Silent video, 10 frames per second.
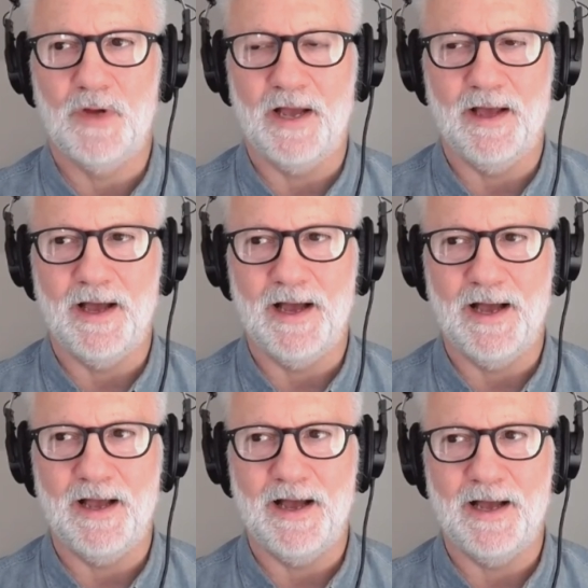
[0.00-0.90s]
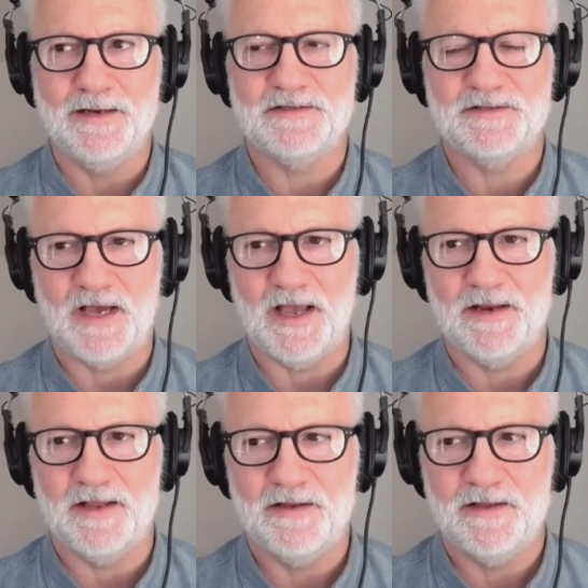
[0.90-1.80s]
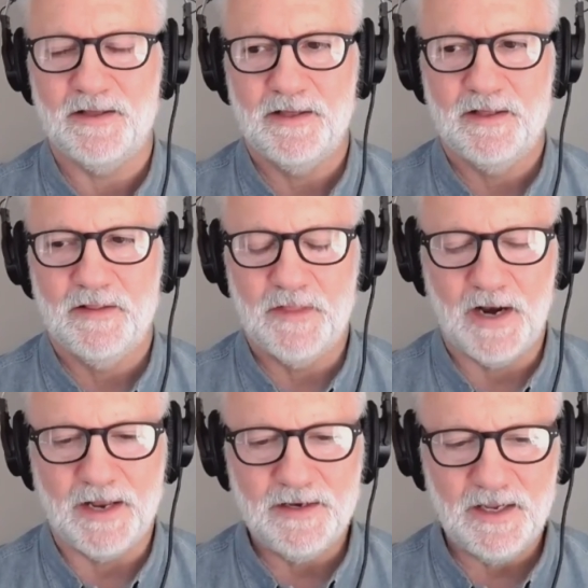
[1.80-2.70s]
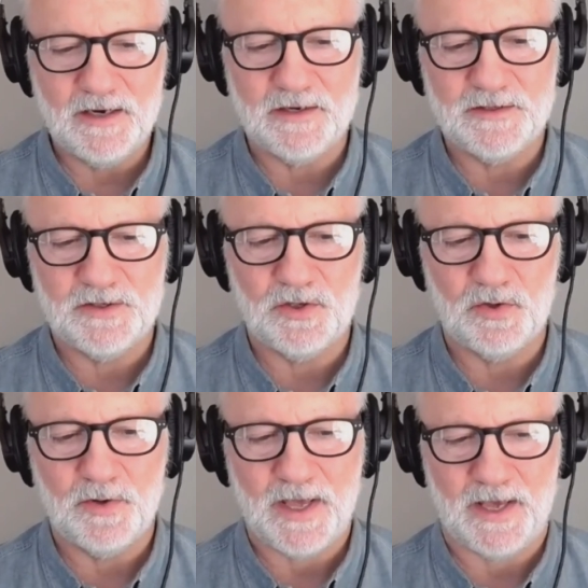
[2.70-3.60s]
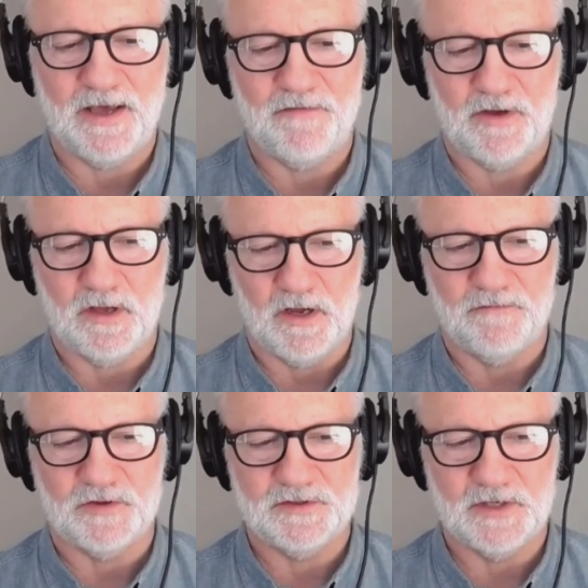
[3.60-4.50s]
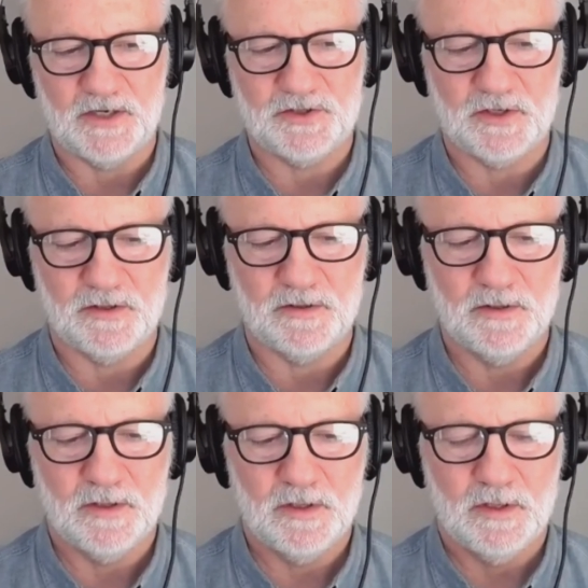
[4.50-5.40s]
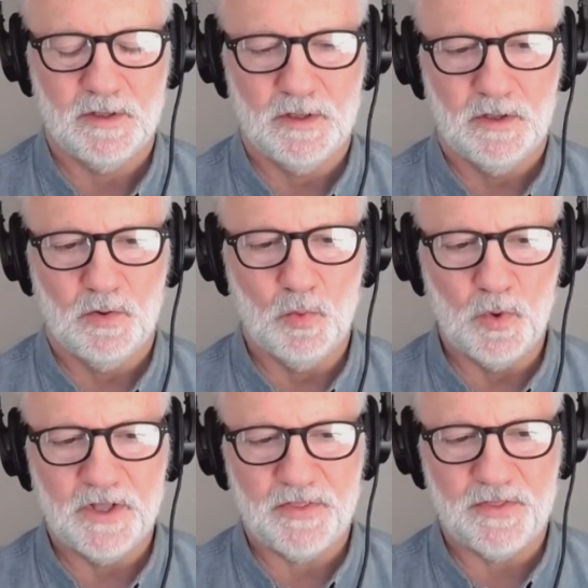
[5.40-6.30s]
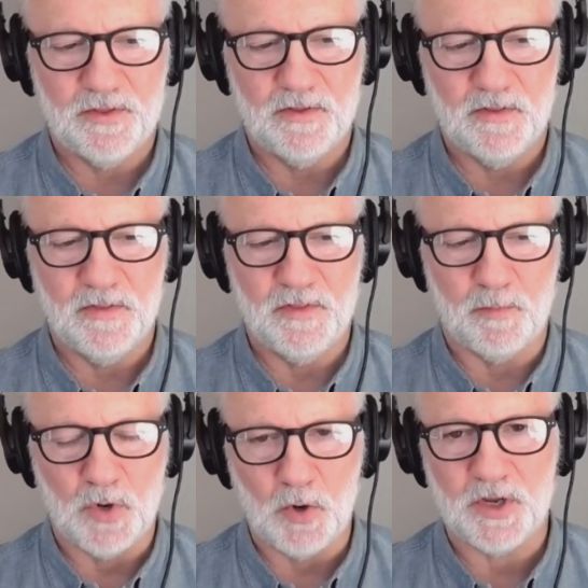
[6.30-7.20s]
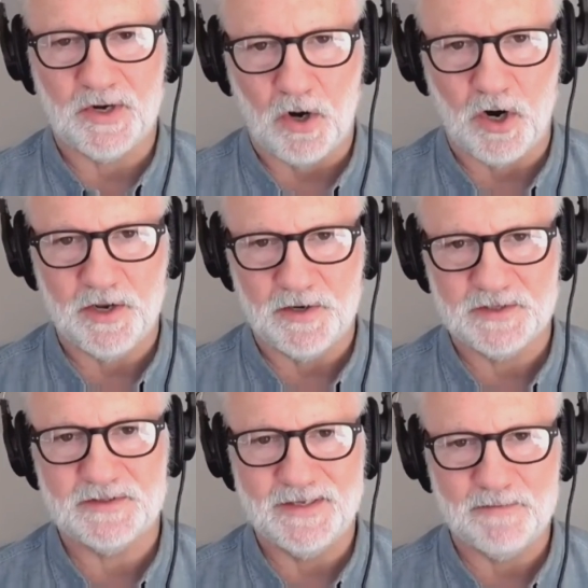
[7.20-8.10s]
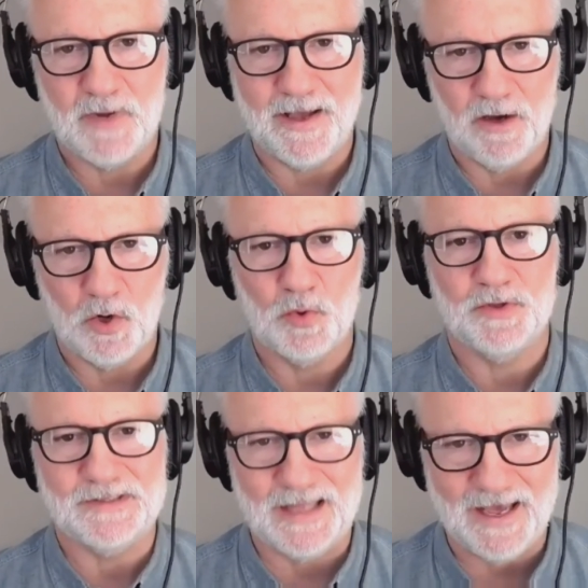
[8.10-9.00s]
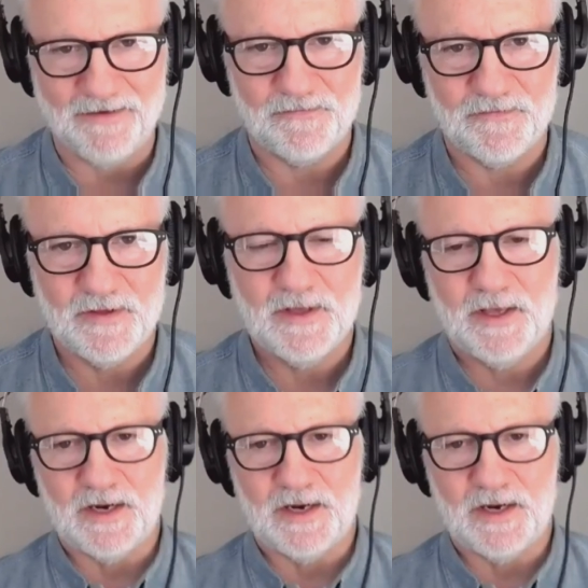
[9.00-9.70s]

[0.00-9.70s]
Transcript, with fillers: I decided that I needed to have a conversation with the brokenheartedness in my own life.